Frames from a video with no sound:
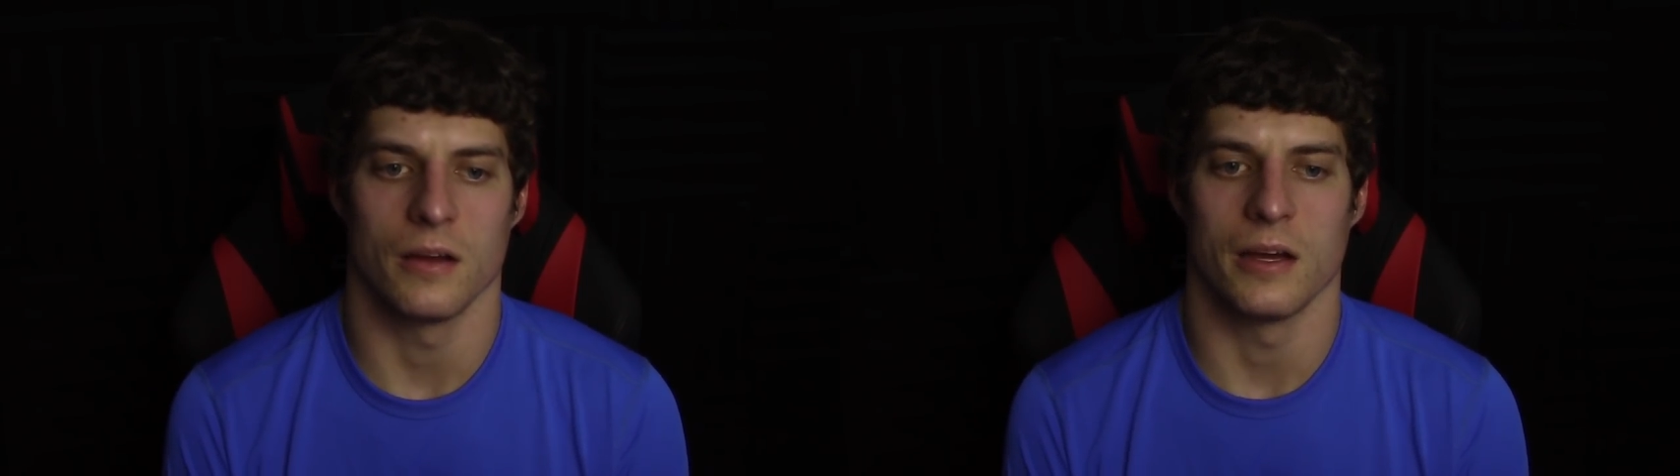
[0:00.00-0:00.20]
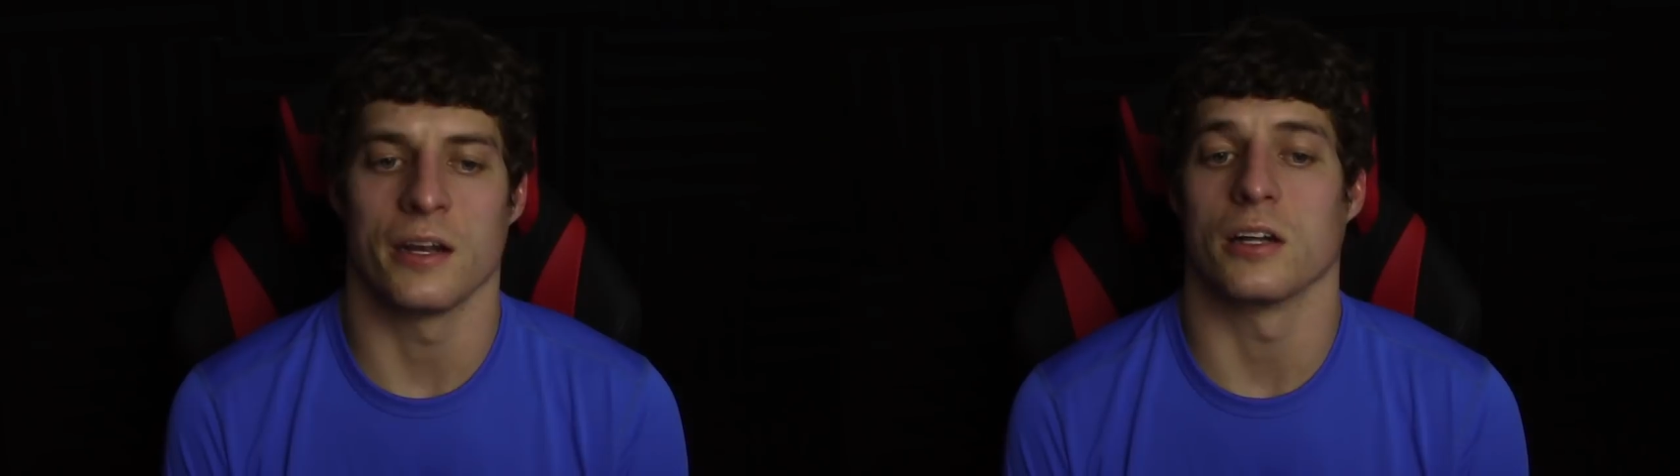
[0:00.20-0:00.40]

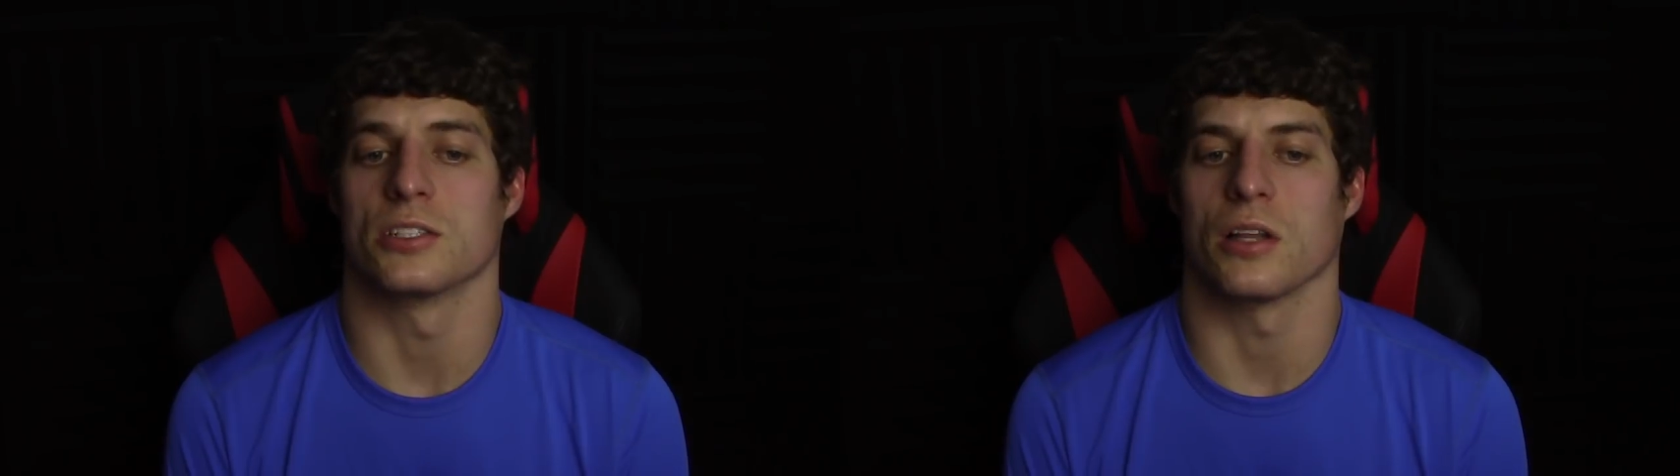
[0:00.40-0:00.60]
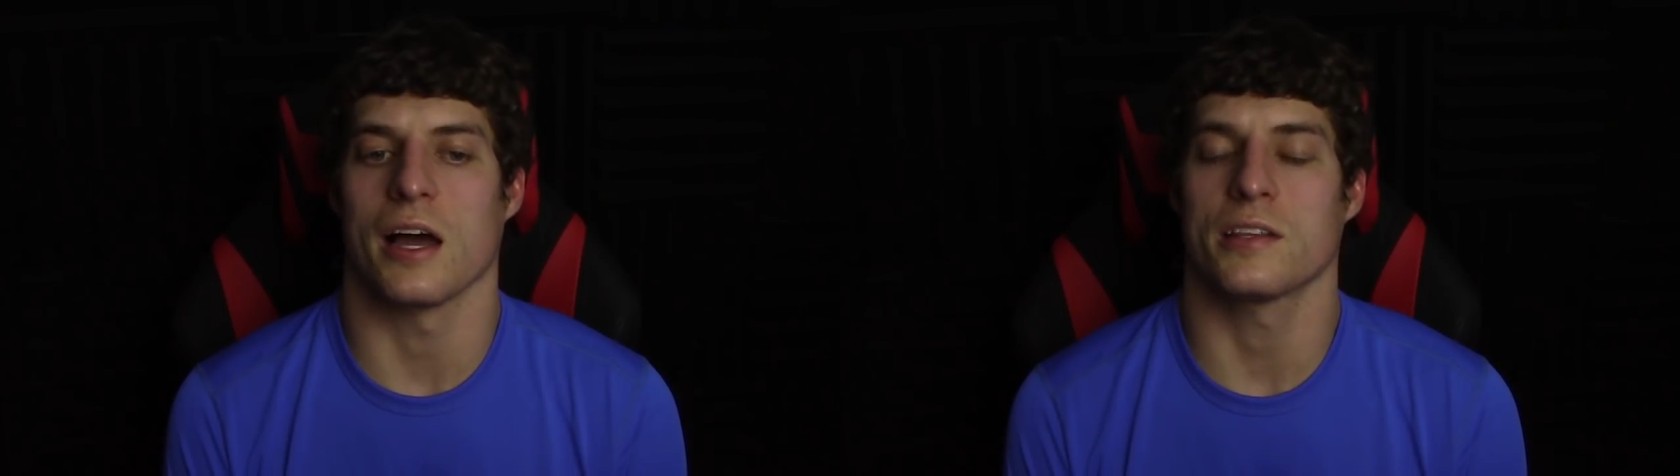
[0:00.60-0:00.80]
And on
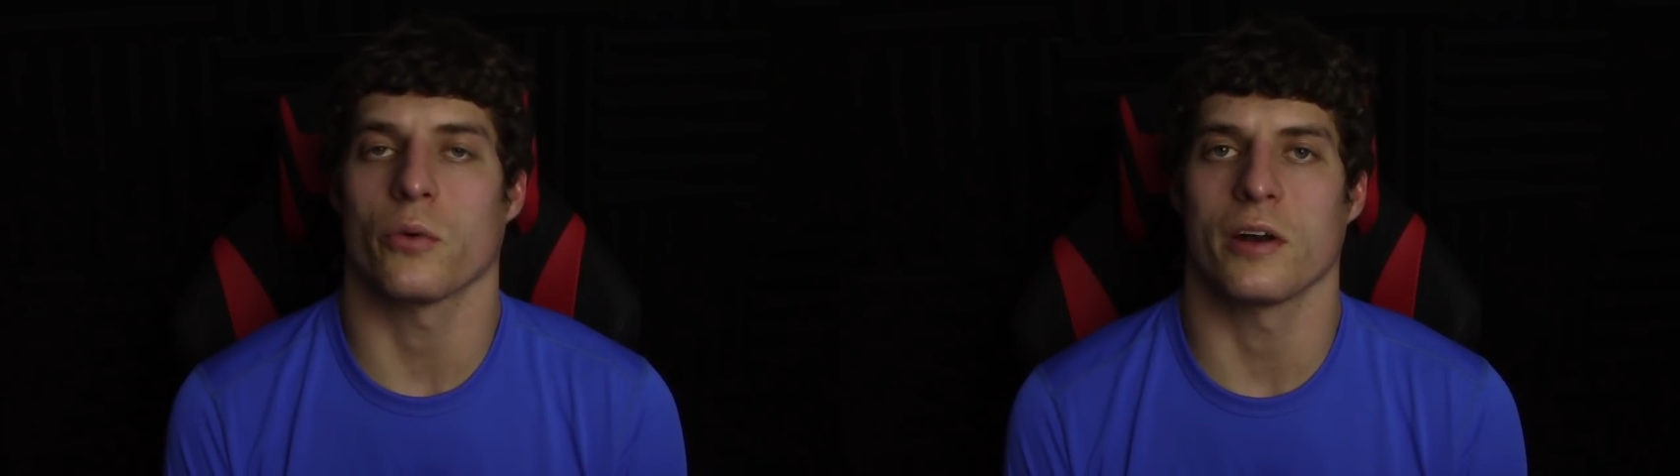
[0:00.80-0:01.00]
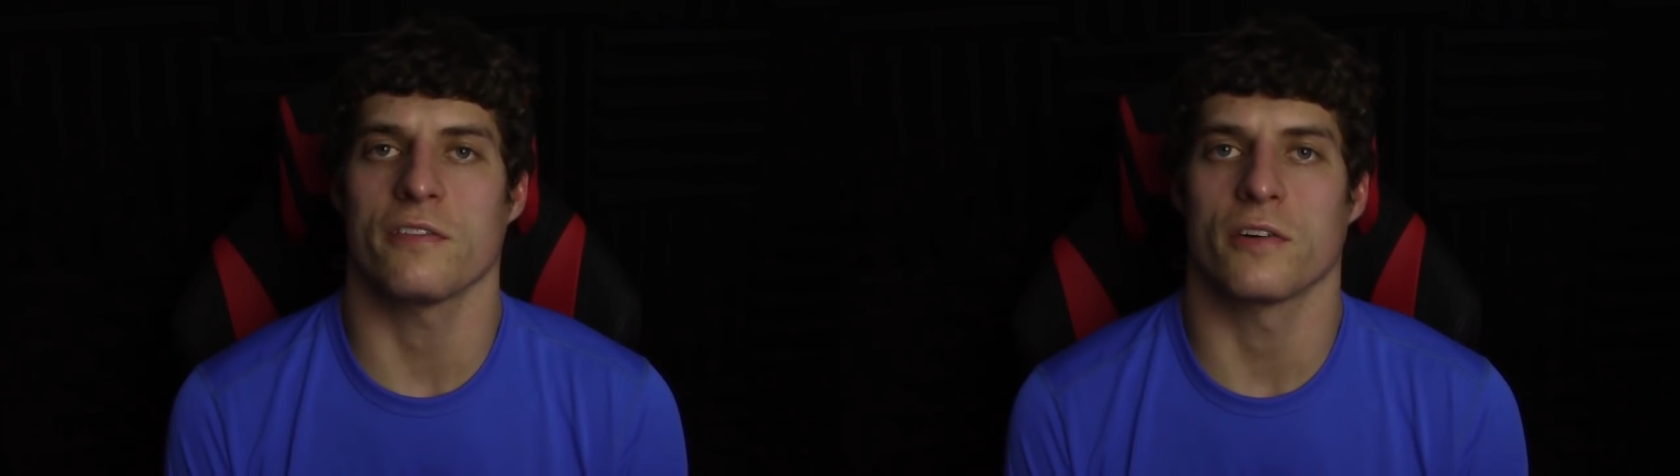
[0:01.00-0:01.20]
July
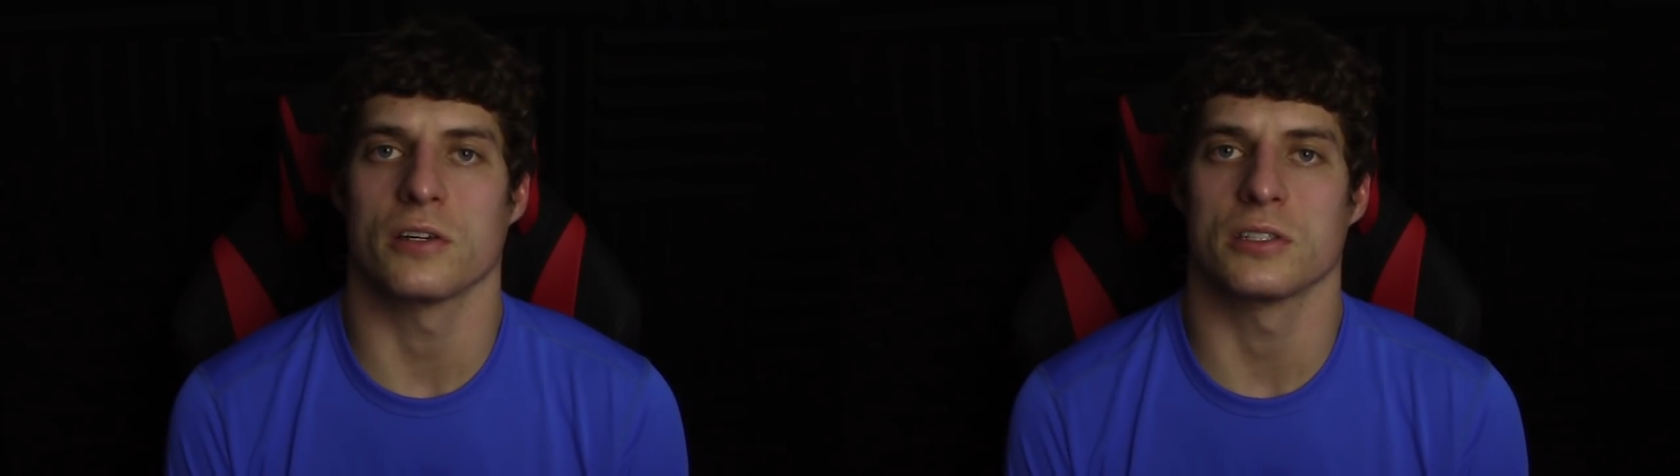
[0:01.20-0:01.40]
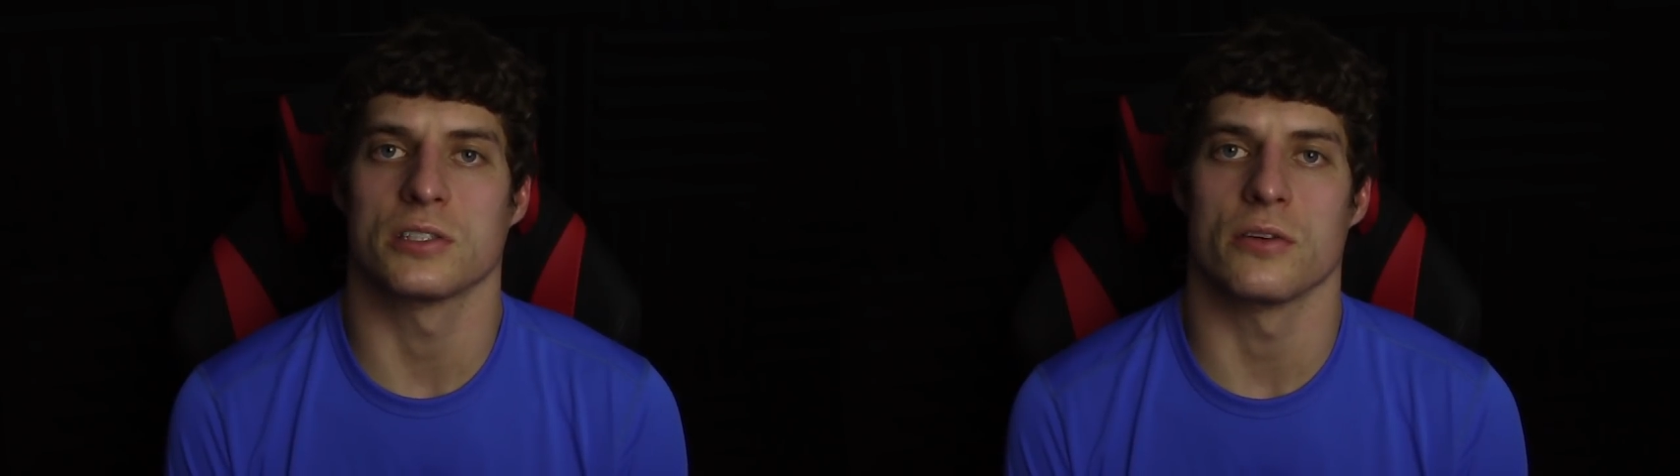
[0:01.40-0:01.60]

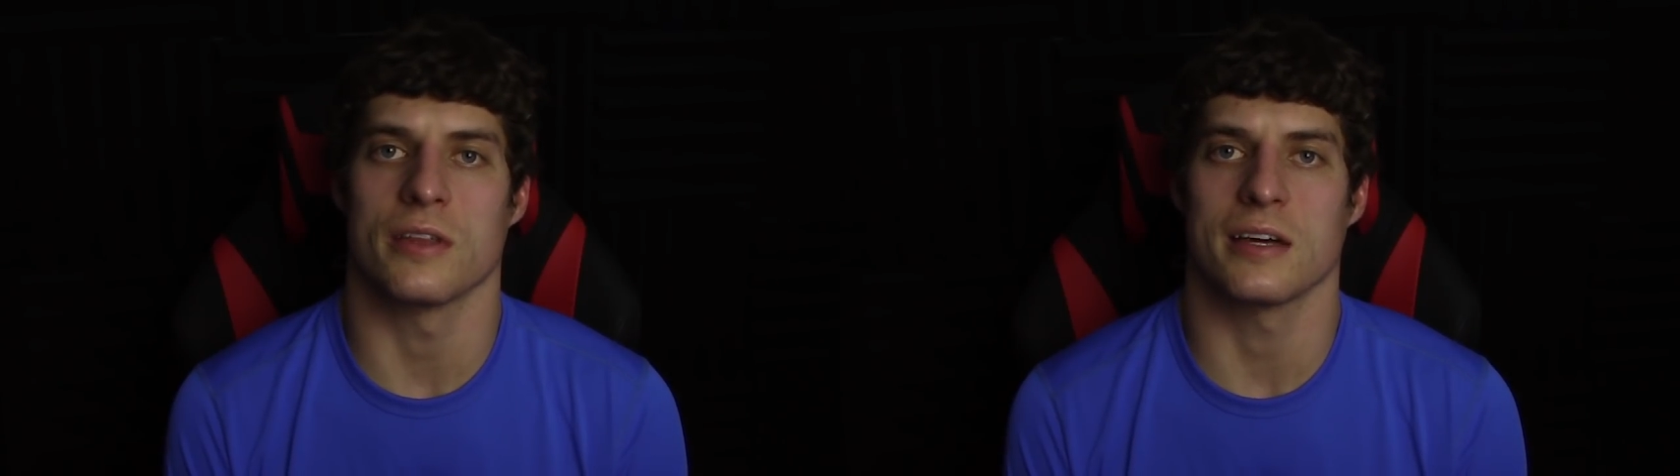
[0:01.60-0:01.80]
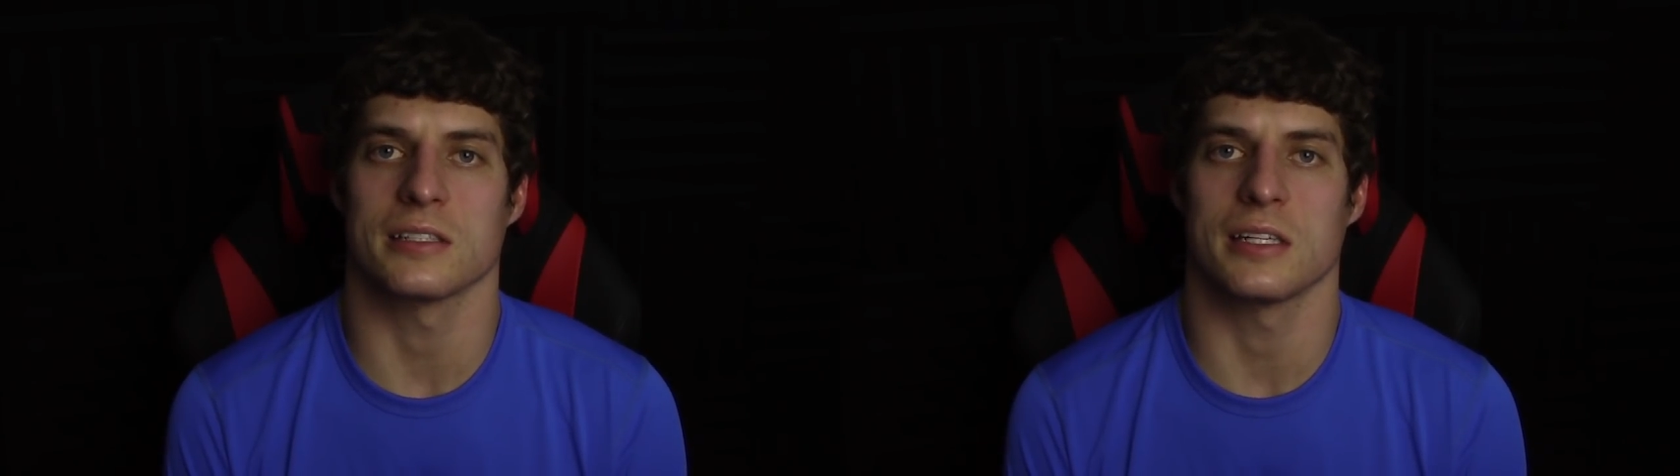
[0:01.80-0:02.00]
twenty-first, two
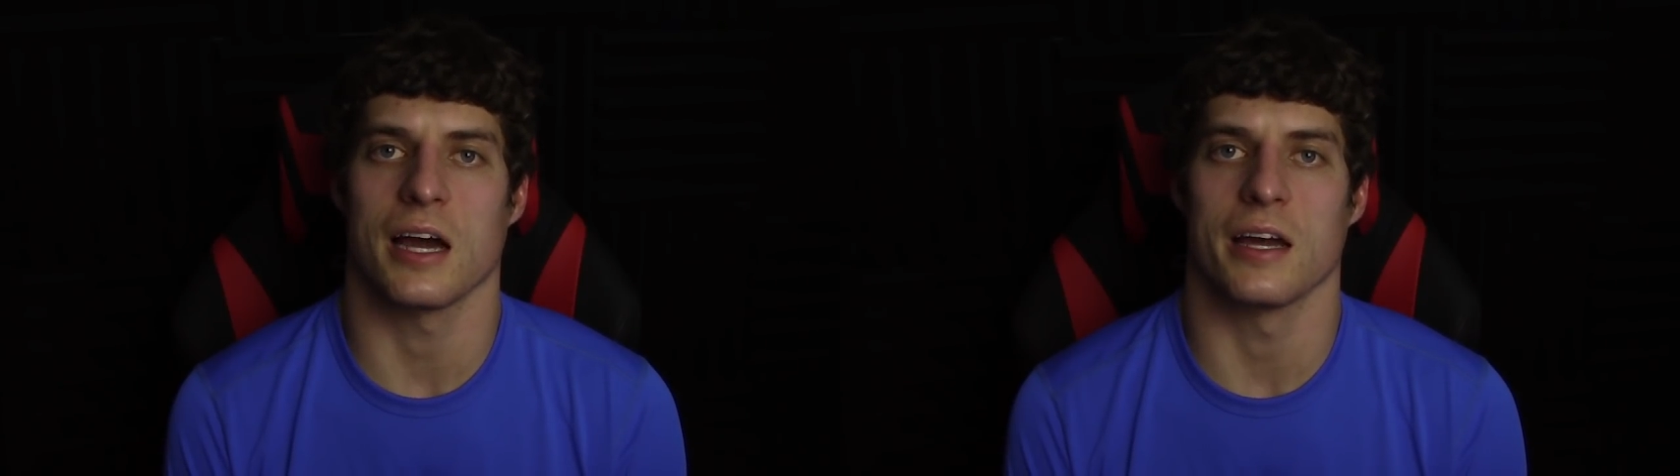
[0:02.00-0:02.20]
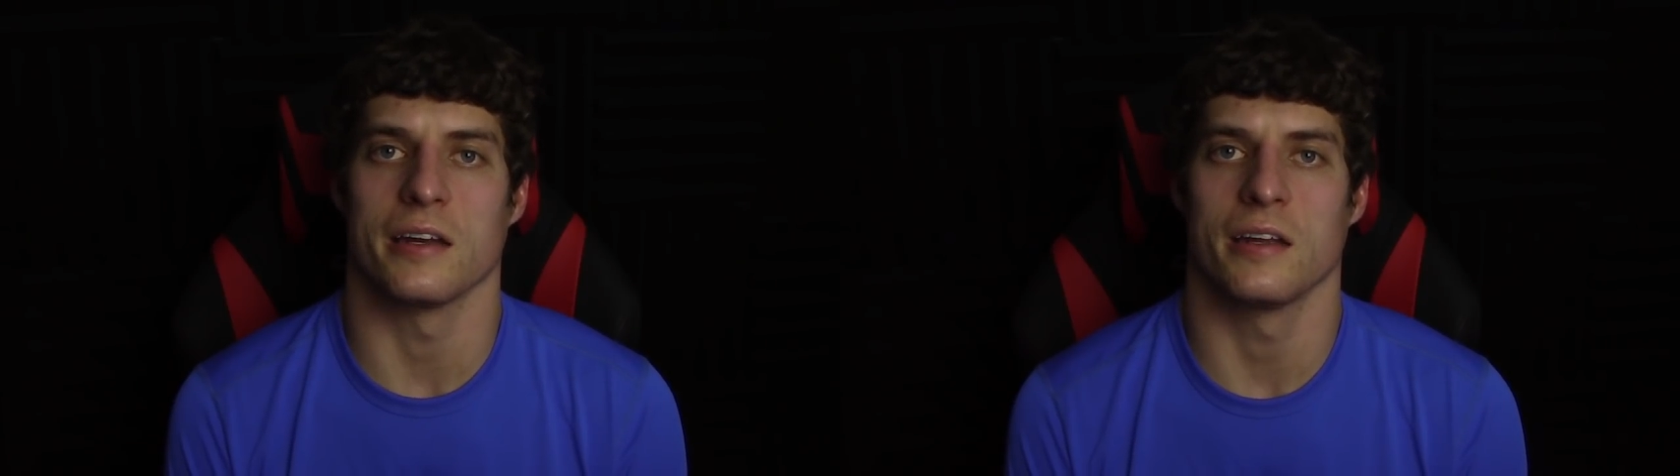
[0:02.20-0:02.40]
thousand nine,